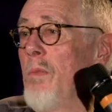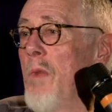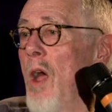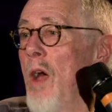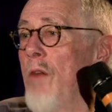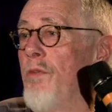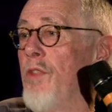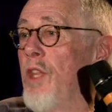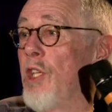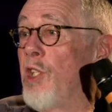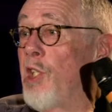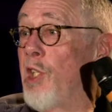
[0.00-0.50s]

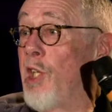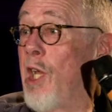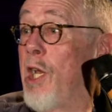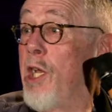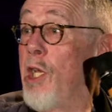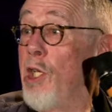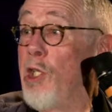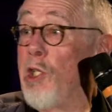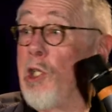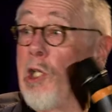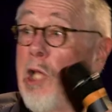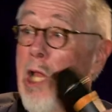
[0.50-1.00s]
of the
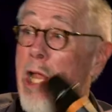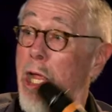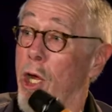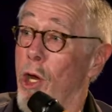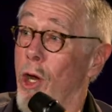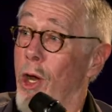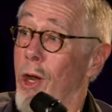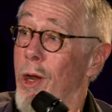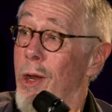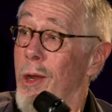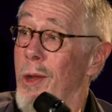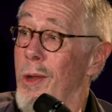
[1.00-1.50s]
city
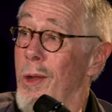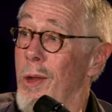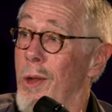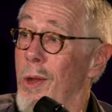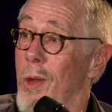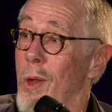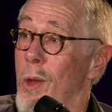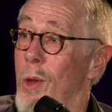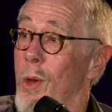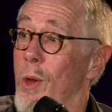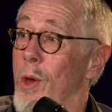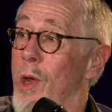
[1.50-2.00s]
slicker
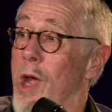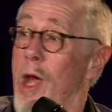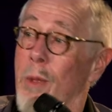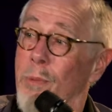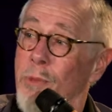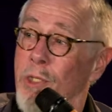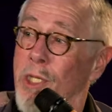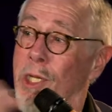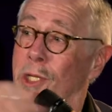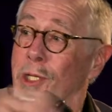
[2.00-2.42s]
who comes